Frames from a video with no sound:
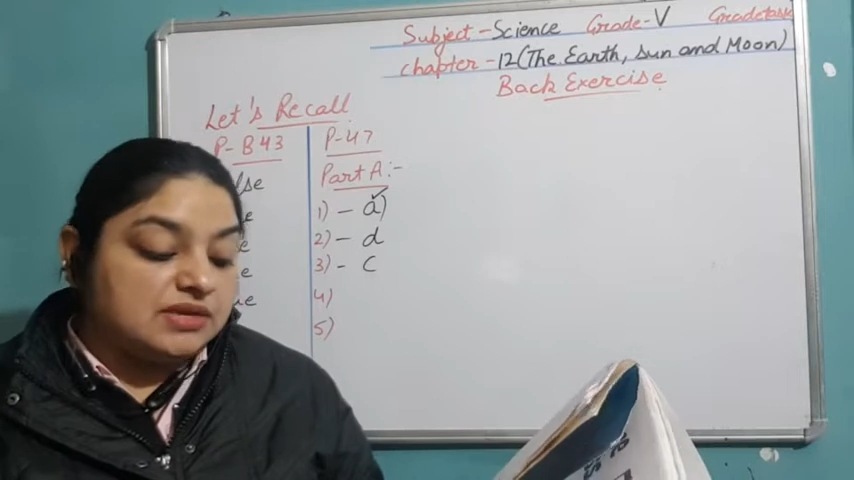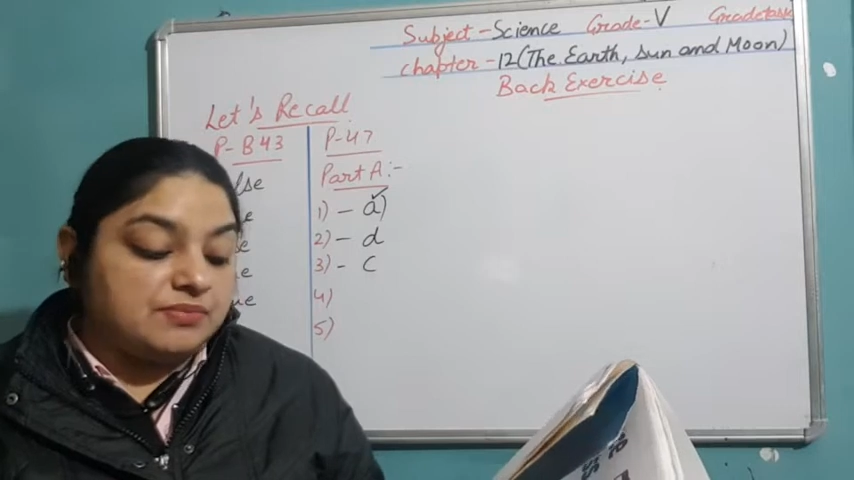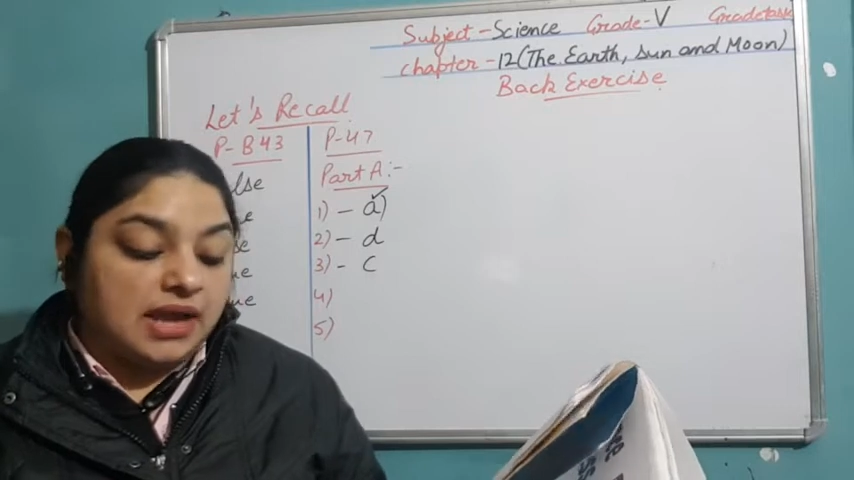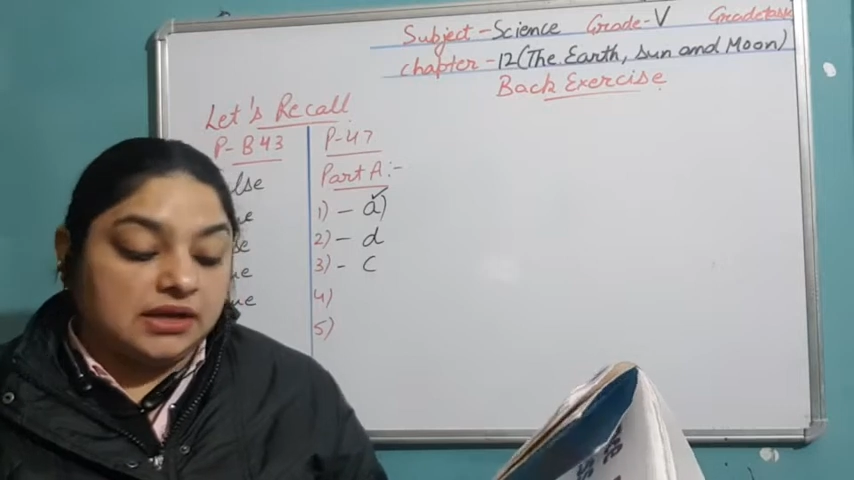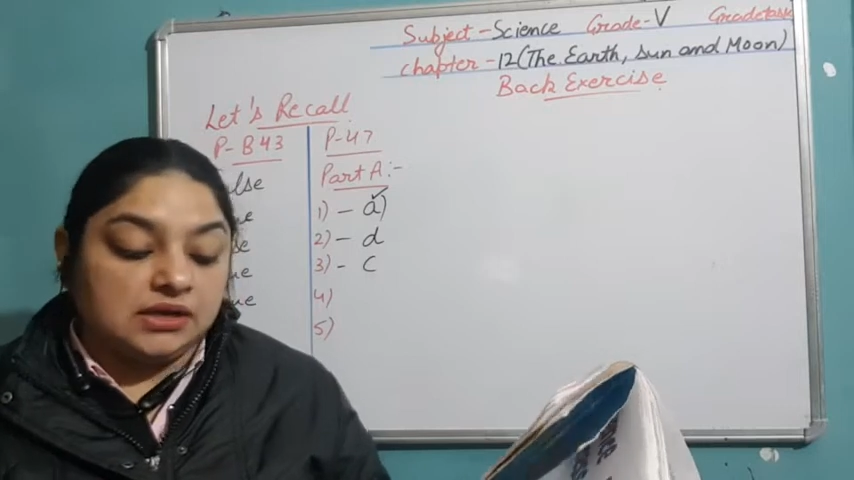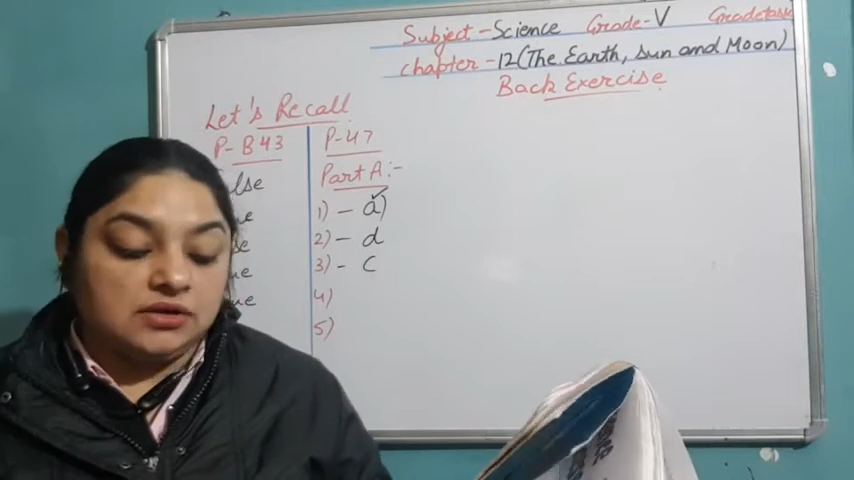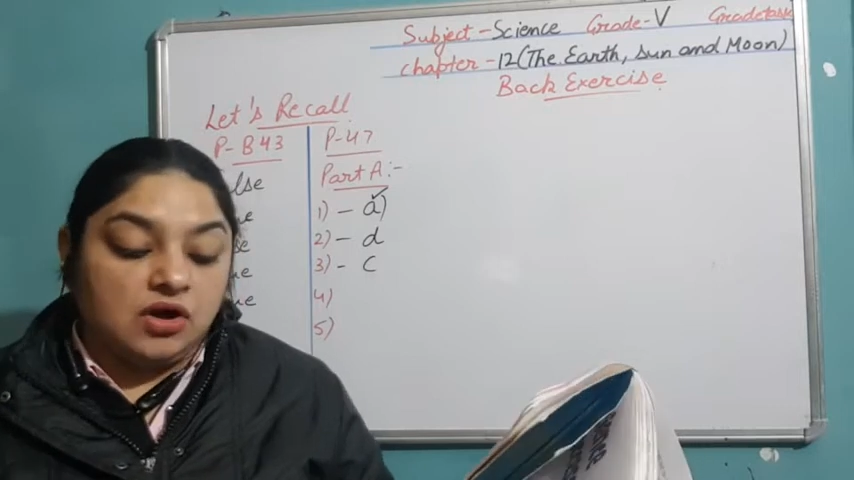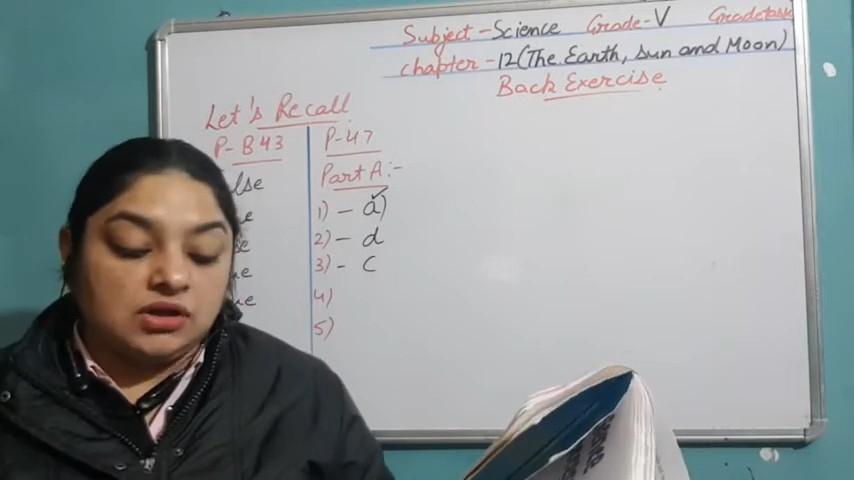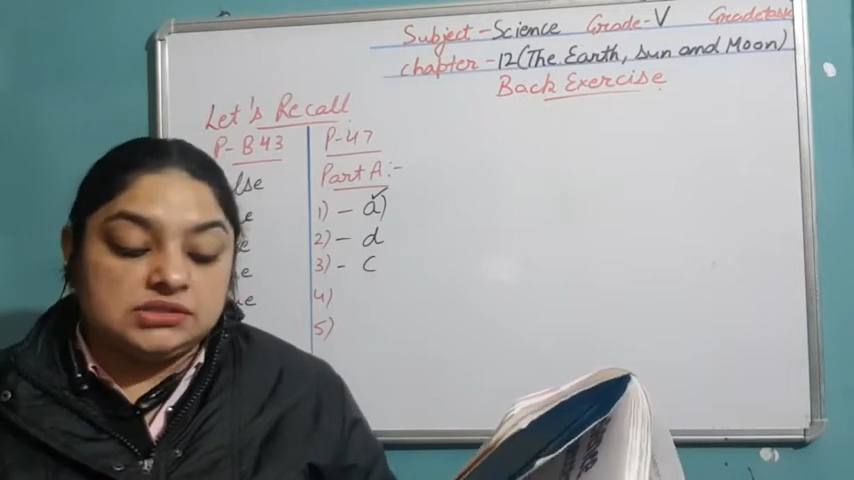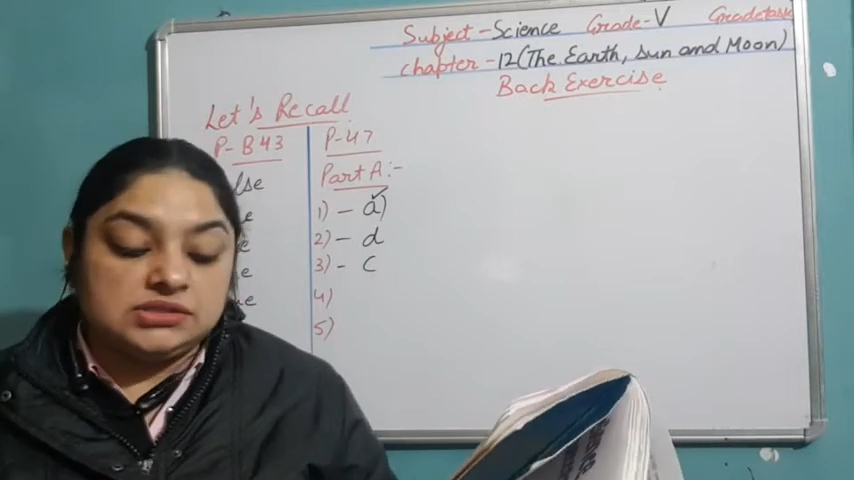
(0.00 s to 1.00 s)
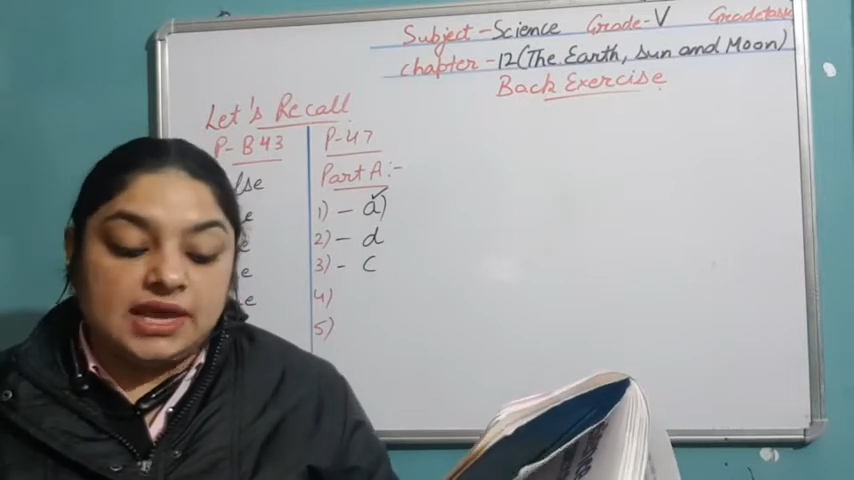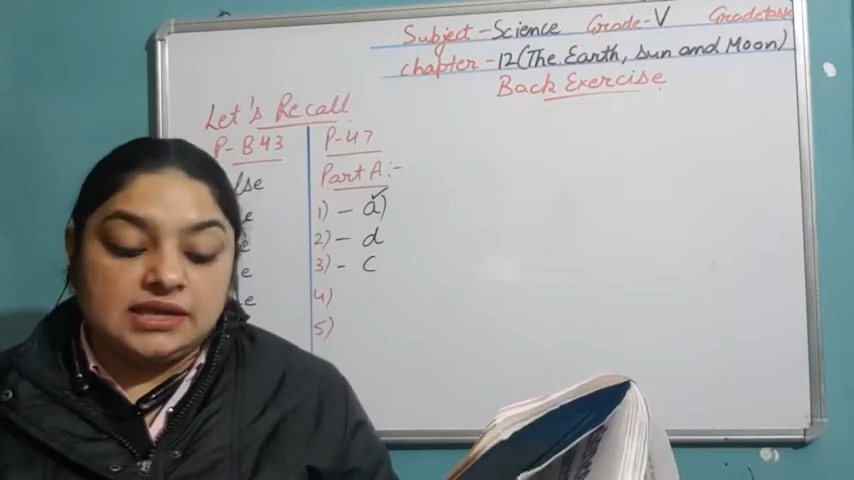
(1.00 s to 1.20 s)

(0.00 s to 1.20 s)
Michael Collins and